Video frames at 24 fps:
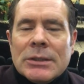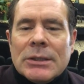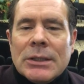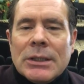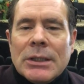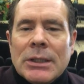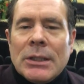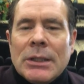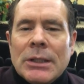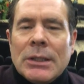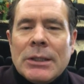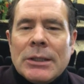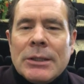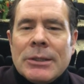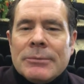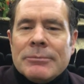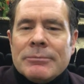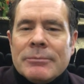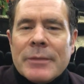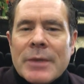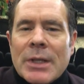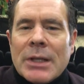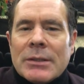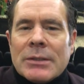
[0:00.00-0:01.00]

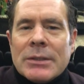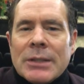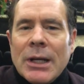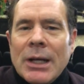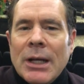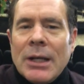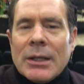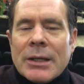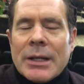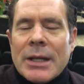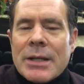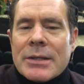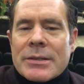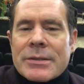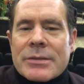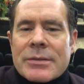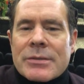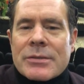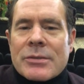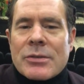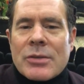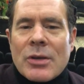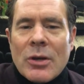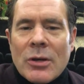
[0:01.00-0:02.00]
um, that God
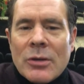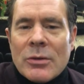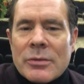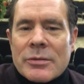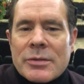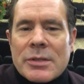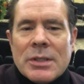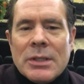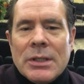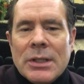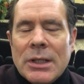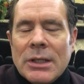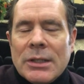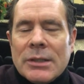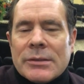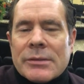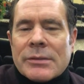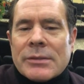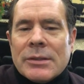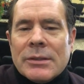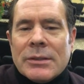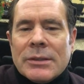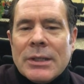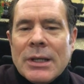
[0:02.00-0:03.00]
has chosen
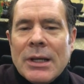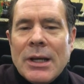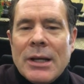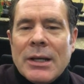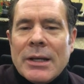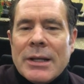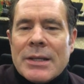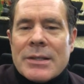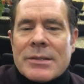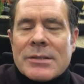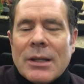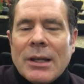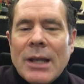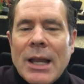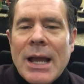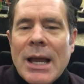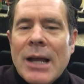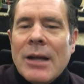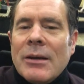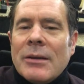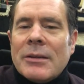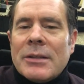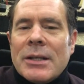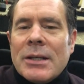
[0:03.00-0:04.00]
us and God has
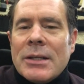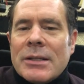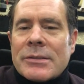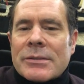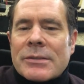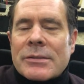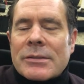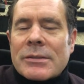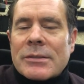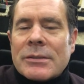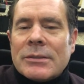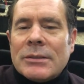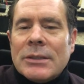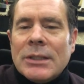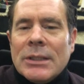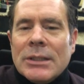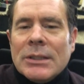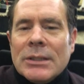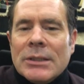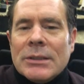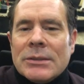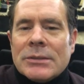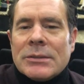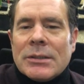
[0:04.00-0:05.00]
allowed us
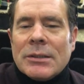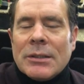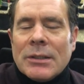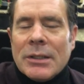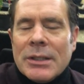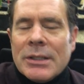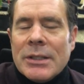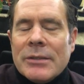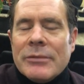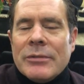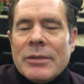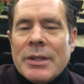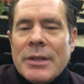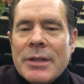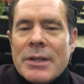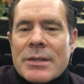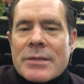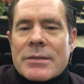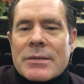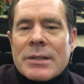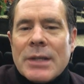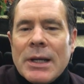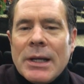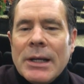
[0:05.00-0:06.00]
to live in
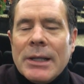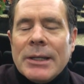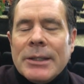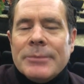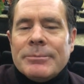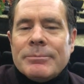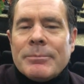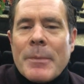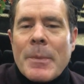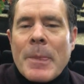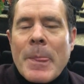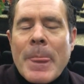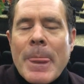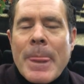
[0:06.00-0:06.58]
this time.